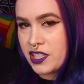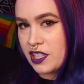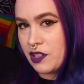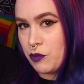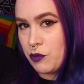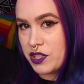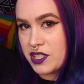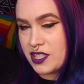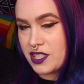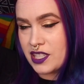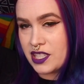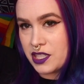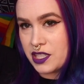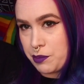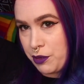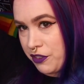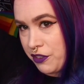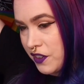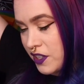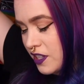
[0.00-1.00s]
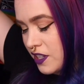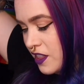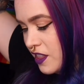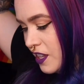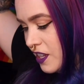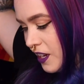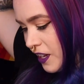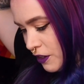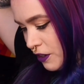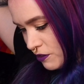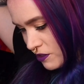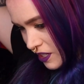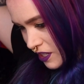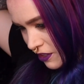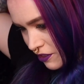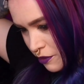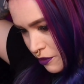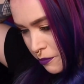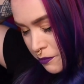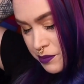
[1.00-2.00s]
and once this is perfect, then I go
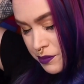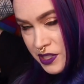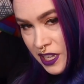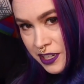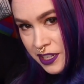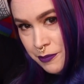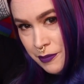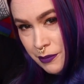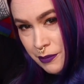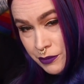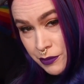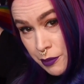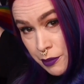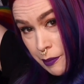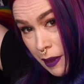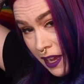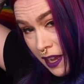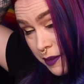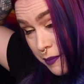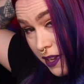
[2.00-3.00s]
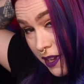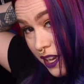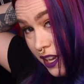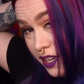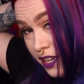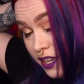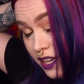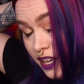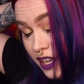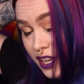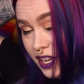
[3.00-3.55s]
down the side of back of my head,